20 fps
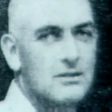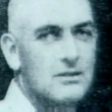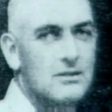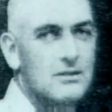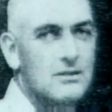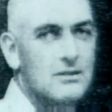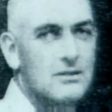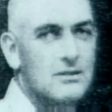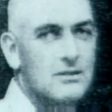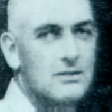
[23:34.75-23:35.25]

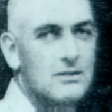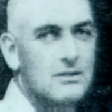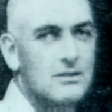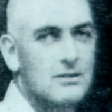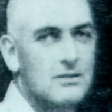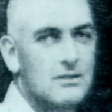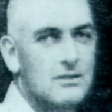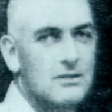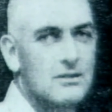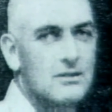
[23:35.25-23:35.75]

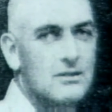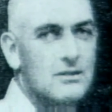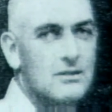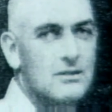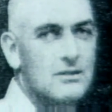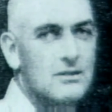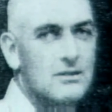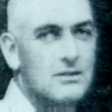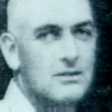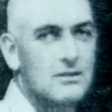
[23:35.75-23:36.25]

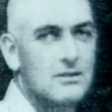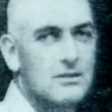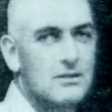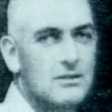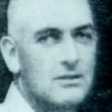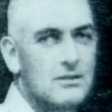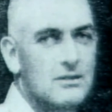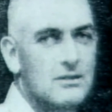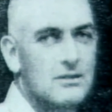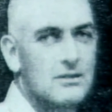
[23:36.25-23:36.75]

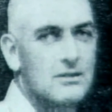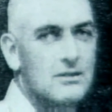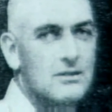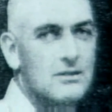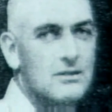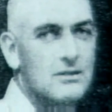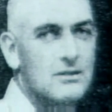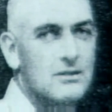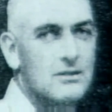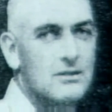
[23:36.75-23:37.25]

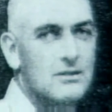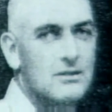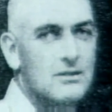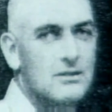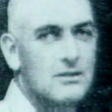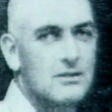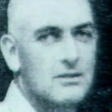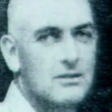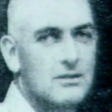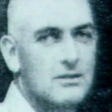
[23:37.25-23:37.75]

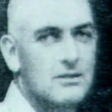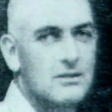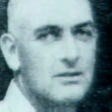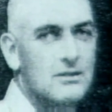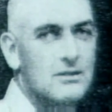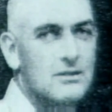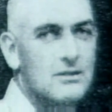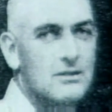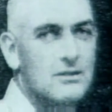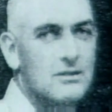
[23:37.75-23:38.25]

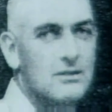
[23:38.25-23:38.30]
No one is speaking in this clip.